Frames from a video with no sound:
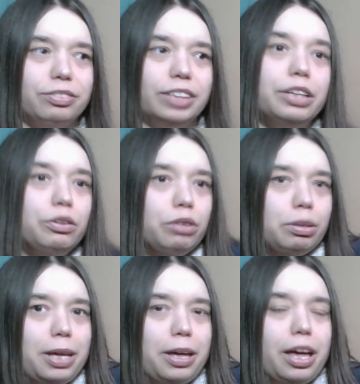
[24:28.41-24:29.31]
Like, you could
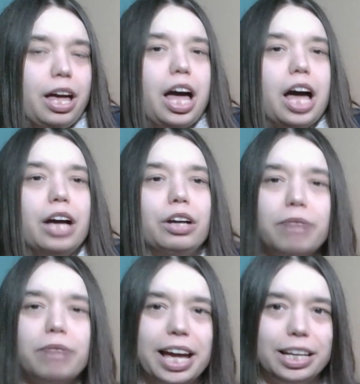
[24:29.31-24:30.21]
be a
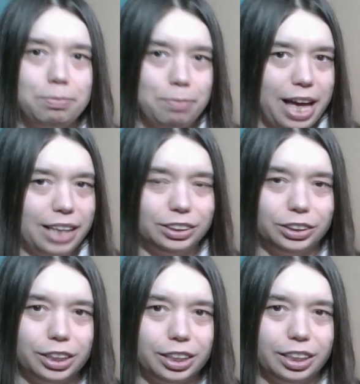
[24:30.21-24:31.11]

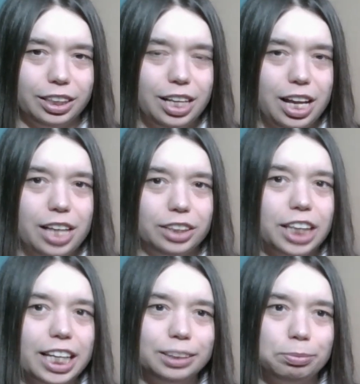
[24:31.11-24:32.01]
grandmaster
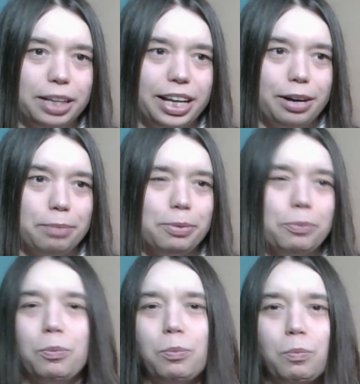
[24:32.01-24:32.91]
chess player, but
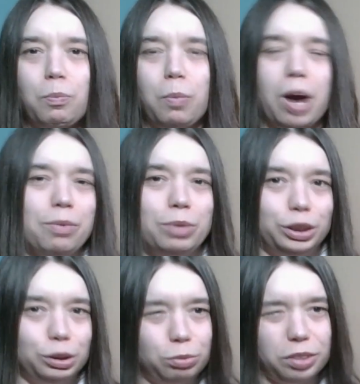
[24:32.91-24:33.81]
why
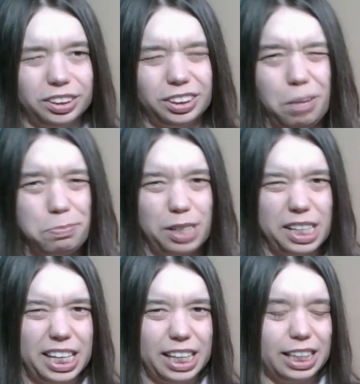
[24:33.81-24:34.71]
would you want to stop
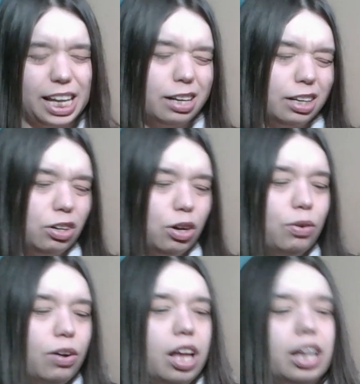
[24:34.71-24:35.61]
playing then, you know?